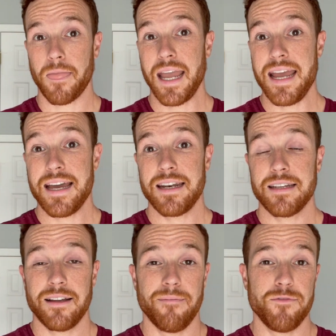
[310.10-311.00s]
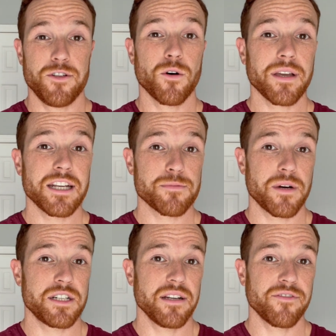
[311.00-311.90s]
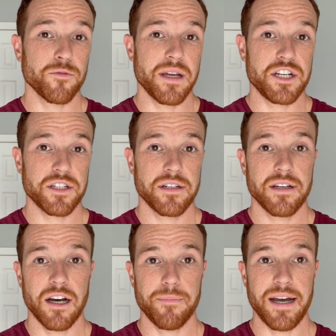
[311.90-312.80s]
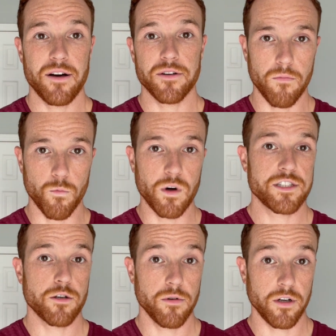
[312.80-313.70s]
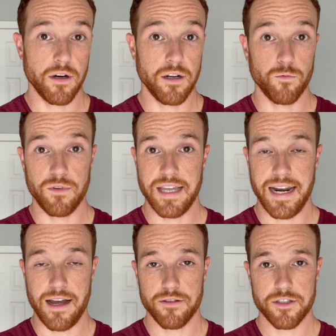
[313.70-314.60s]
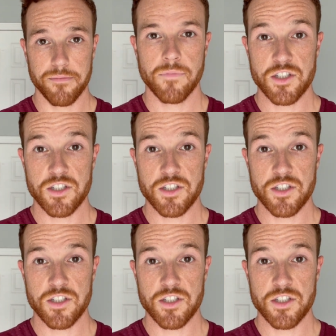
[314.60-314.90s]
and you don't get as much information about what's going on with that house.